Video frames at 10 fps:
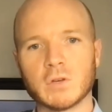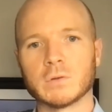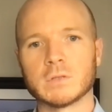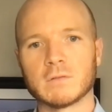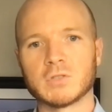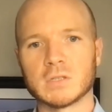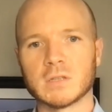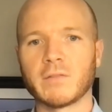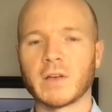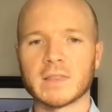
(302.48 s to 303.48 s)
use if she's
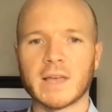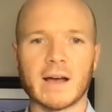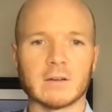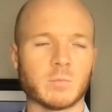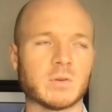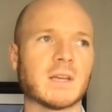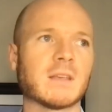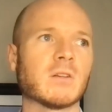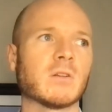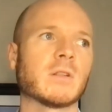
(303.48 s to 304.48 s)
living at the house
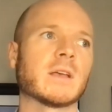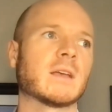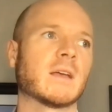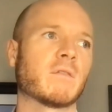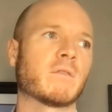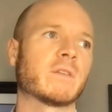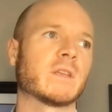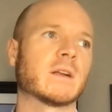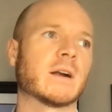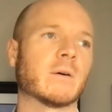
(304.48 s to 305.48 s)
particularly if
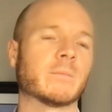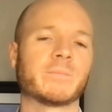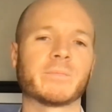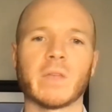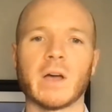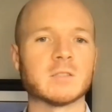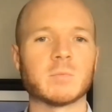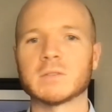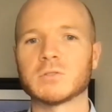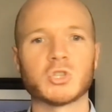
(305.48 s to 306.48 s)
you know
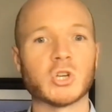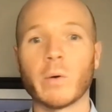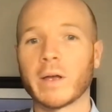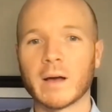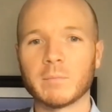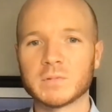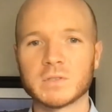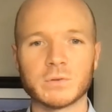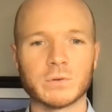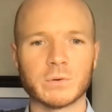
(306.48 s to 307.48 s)
husband's showing up
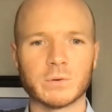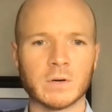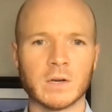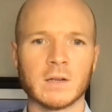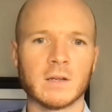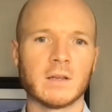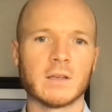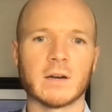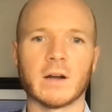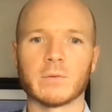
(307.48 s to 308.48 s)
to
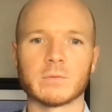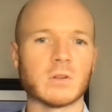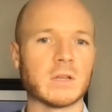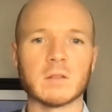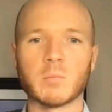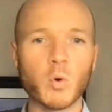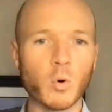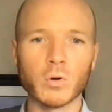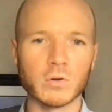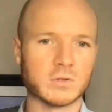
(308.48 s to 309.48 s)
you know clean the
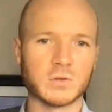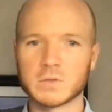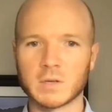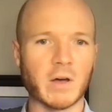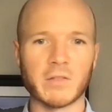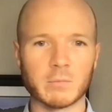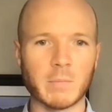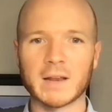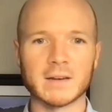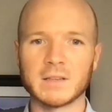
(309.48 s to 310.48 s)
pool or do some other
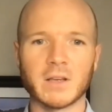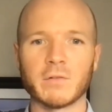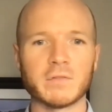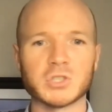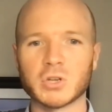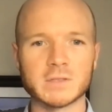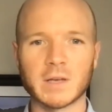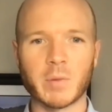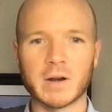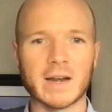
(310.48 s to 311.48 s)
maintenance you know if he shows
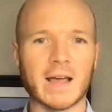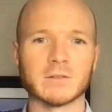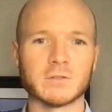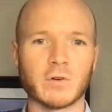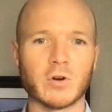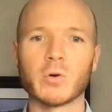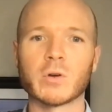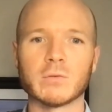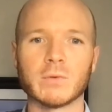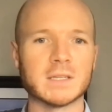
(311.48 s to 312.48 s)
up unannounced for no
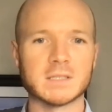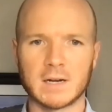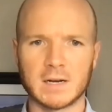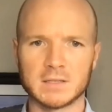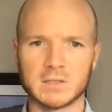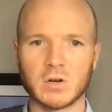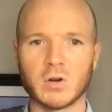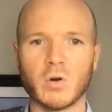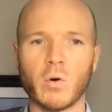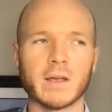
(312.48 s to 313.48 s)
good reason it's an
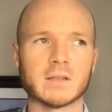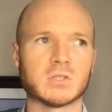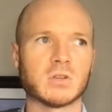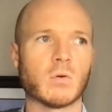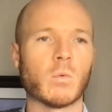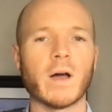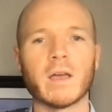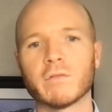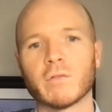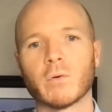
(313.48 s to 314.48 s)
annoyance to the
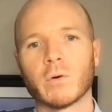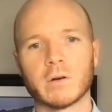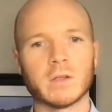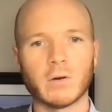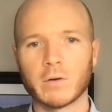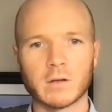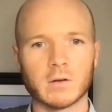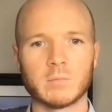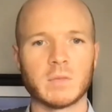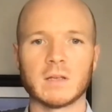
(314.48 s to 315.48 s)
wife or you know it
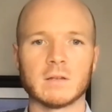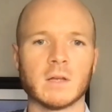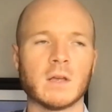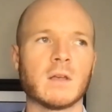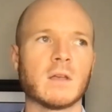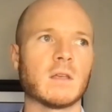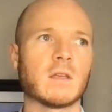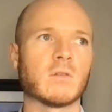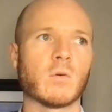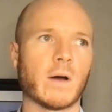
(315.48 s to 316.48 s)
could be
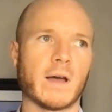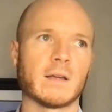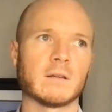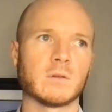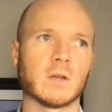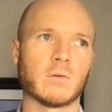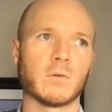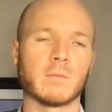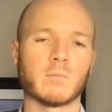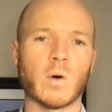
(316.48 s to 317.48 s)
either way you
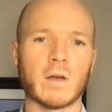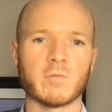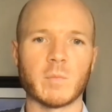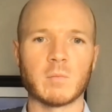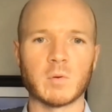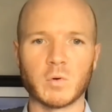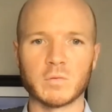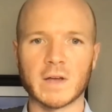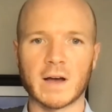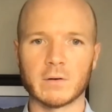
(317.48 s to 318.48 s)
know wife maybe
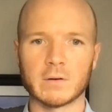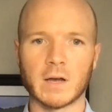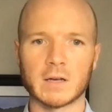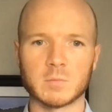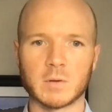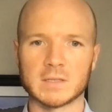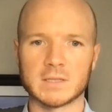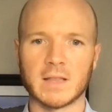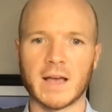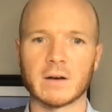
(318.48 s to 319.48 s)
moved out and husband is
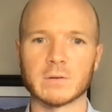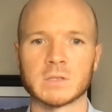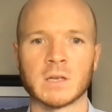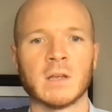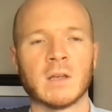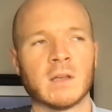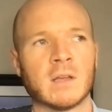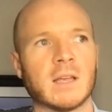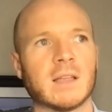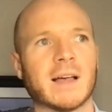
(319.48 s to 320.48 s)
in the house
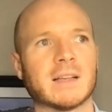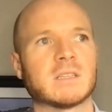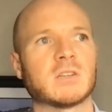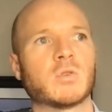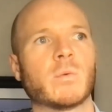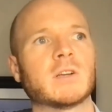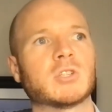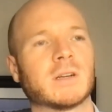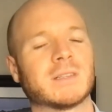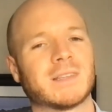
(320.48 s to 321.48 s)
in that
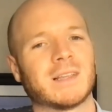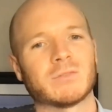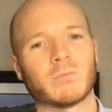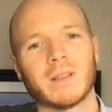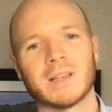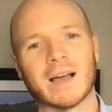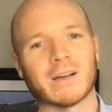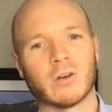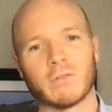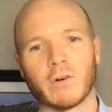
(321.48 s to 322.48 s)
situation it's it's really not
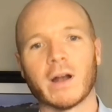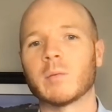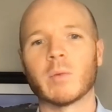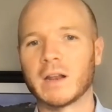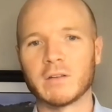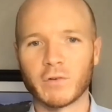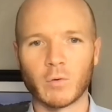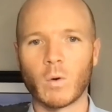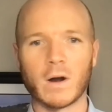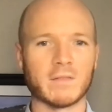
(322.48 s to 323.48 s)
good for anybody
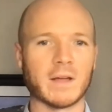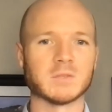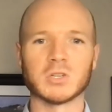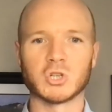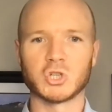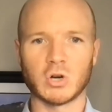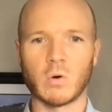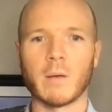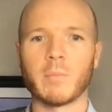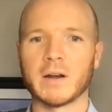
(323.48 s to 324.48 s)
for one of them to just
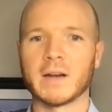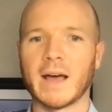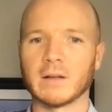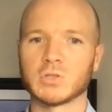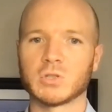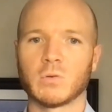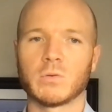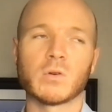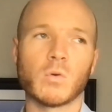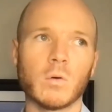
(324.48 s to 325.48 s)
show up unannounced so
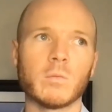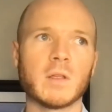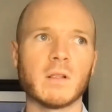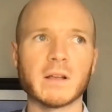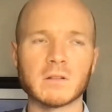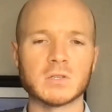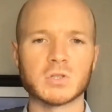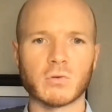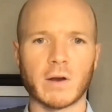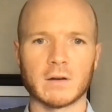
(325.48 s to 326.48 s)
the court would be likely
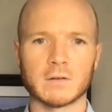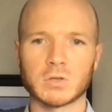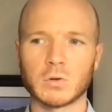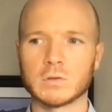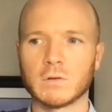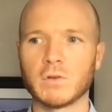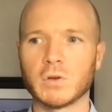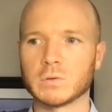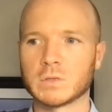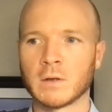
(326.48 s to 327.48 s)
to grant exclusive
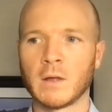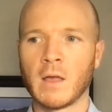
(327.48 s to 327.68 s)
use